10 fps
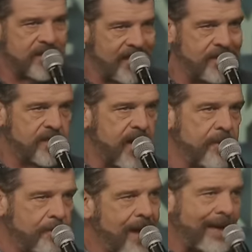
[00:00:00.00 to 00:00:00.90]
is
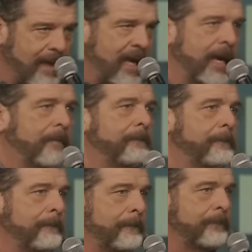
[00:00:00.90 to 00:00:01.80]
coming back again?
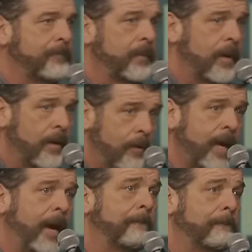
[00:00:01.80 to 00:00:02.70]

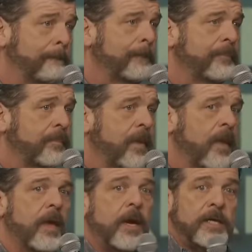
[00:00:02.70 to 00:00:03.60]
Okay.
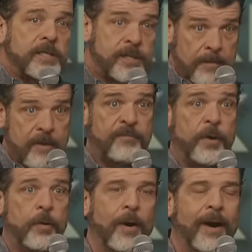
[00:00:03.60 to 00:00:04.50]
Some of
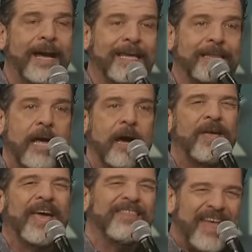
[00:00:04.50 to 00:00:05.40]
you are like,
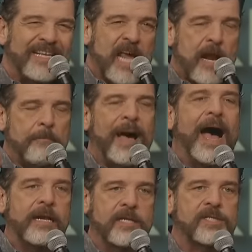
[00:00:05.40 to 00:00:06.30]
okay, that's kind of
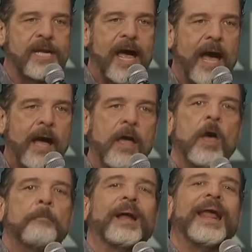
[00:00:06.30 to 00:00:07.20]
pie in the sky,
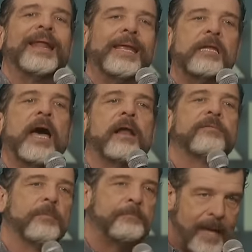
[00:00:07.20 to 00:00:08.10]
but I need kind
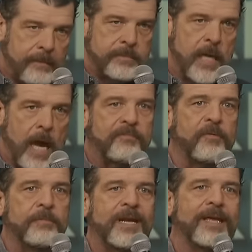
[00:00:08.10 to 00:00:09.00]
of a pep talk
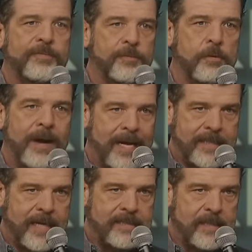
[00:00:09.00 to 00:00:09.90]
for me to get through my
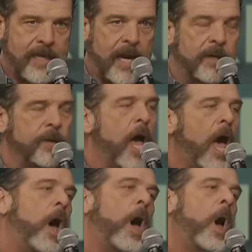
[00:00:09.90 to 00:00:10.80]
day today.
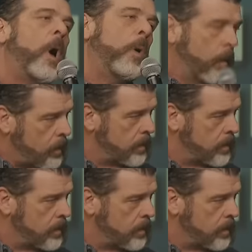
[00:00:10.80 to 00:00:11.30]
No!